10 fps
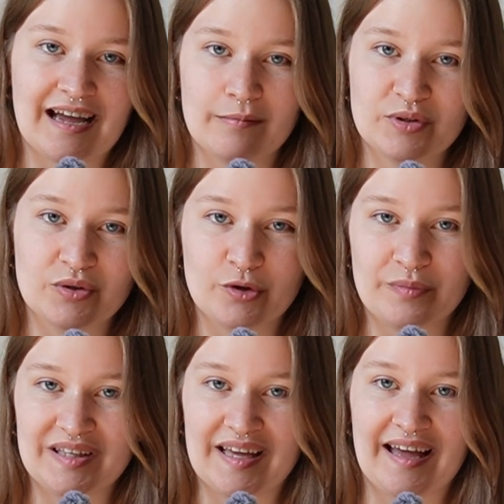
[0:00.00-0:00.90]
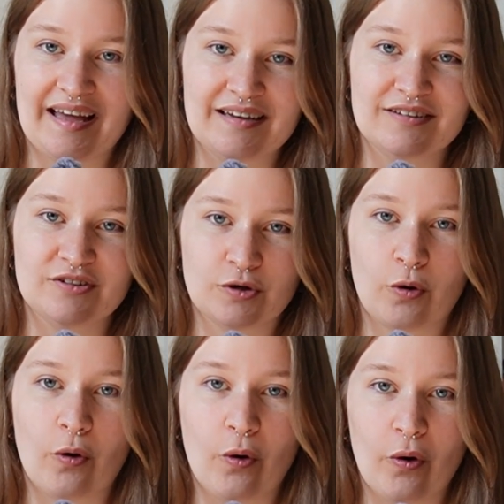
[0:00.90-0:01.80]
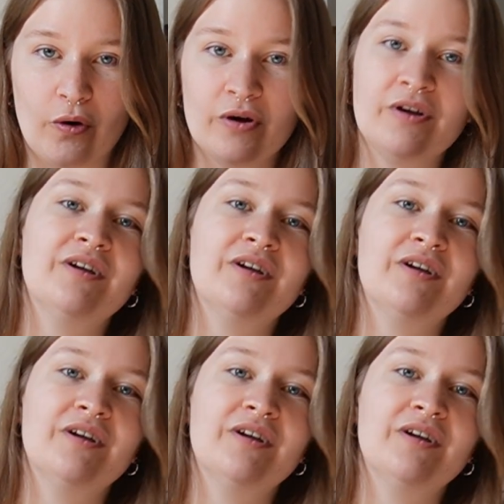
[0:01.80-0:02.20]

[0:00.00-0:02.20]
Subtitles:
amigurumi, and decor.